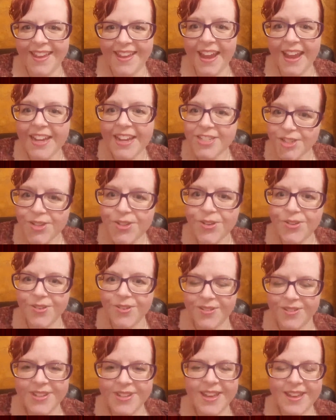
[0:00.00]
I
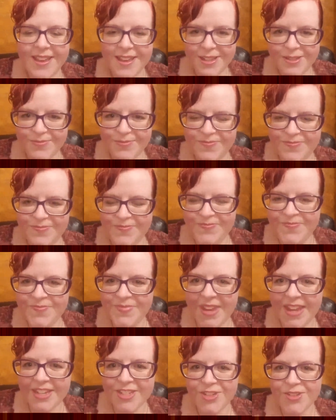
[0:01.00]
do.
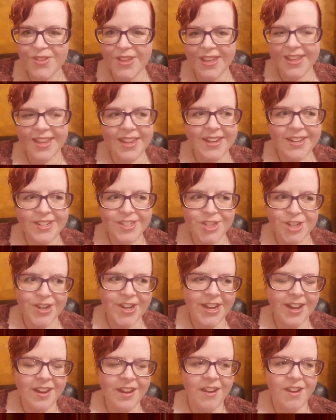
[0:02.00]
I do like getting
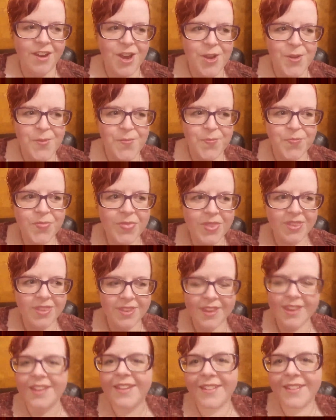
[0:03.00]
dirty.
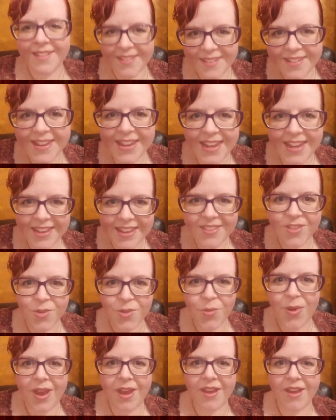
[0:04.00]
In the
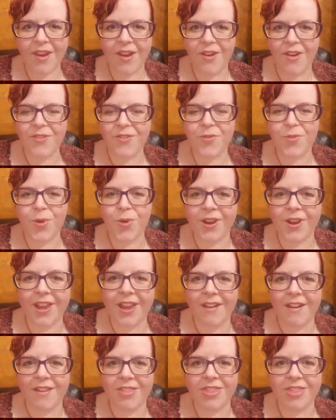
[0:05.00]
way of
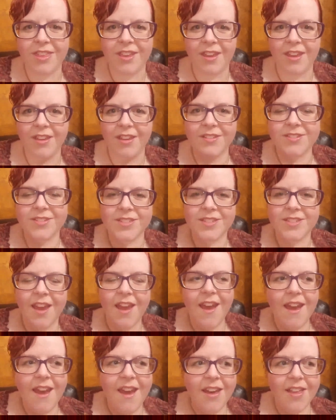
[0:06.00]
working on things.
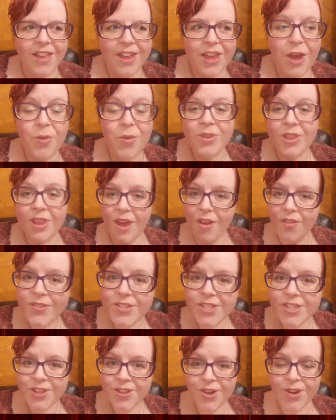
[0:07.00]
Like I would love
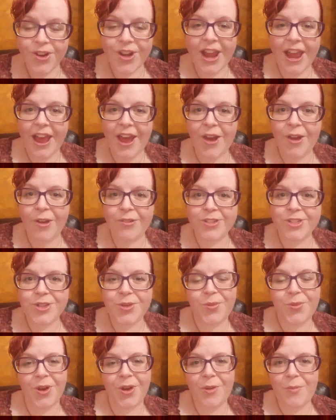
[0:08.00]
to learn how to
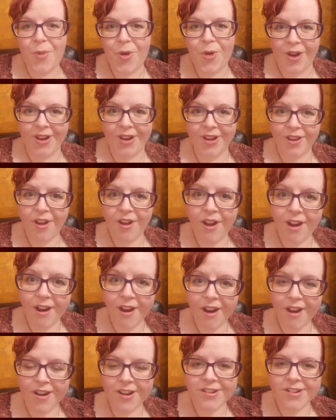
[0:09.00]
work more on
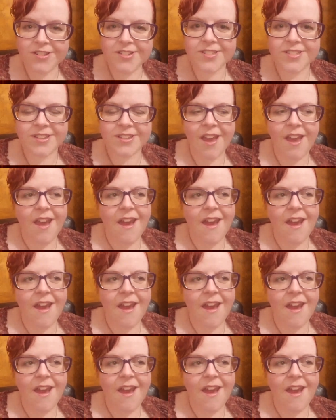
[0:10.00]
cars.